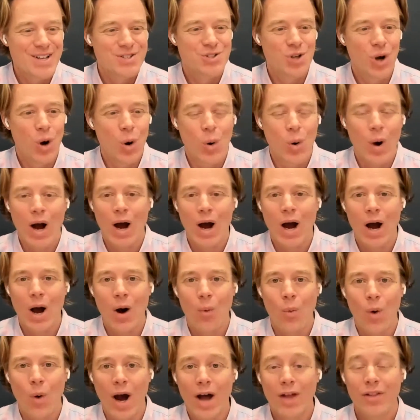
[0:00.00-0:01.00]
So,
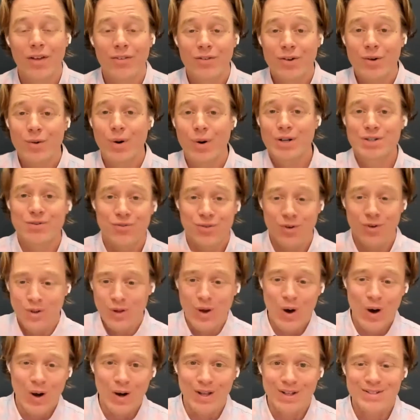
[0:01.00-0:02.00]
well, I have a question for
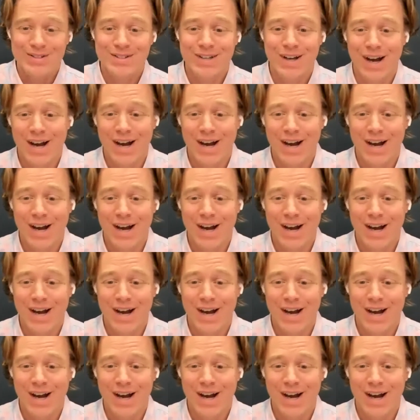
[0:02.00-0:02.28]
the audience.